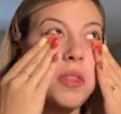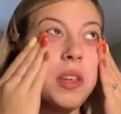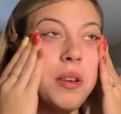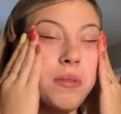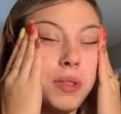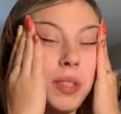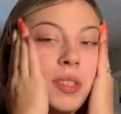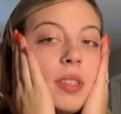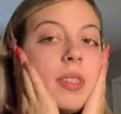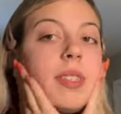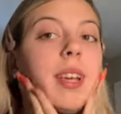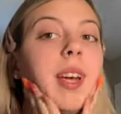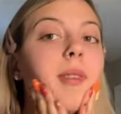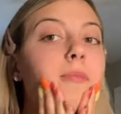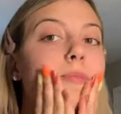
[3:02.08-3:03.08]
that was a
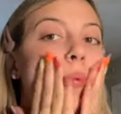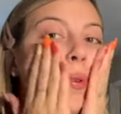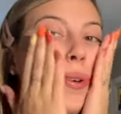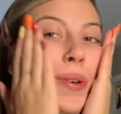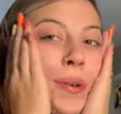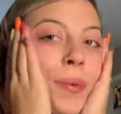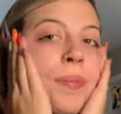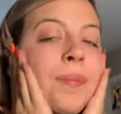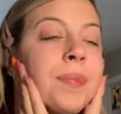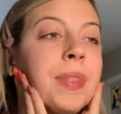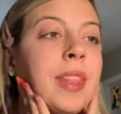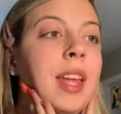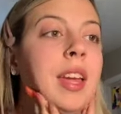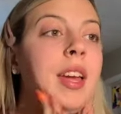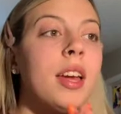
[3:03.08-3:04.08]
sample.
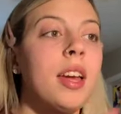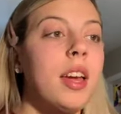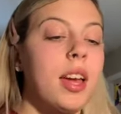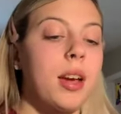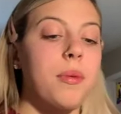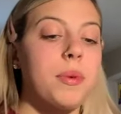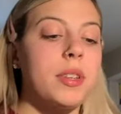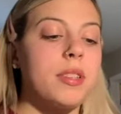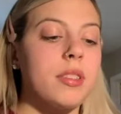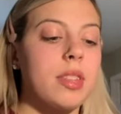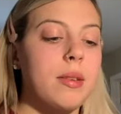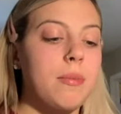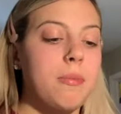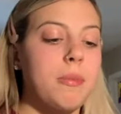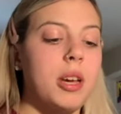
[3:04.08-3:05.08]
It was the
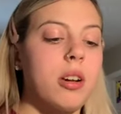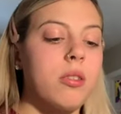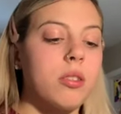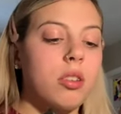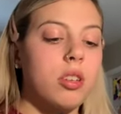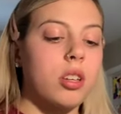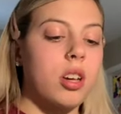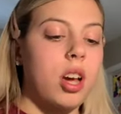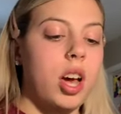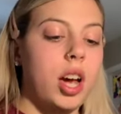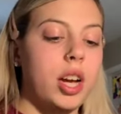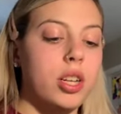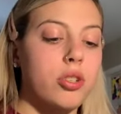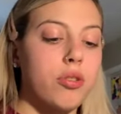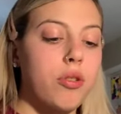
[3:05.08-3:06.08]
Milk
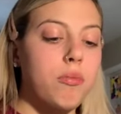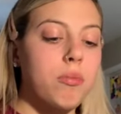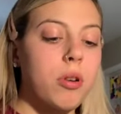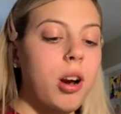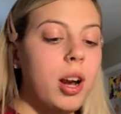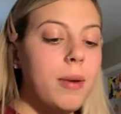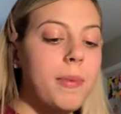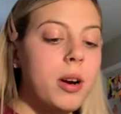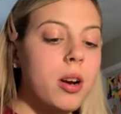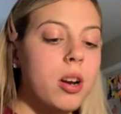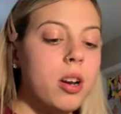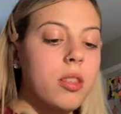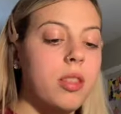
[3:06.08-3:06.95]
Hydro Primer.